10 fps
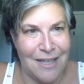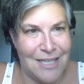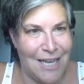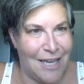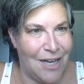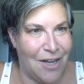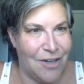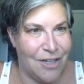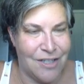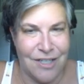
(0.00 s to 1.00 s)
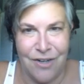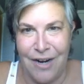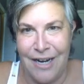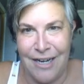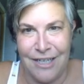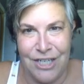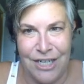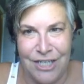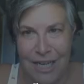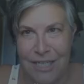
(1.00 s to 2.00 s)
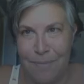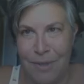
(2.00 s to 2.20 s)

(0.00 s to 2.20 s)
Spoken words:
The second color, because it's a gradient, change that to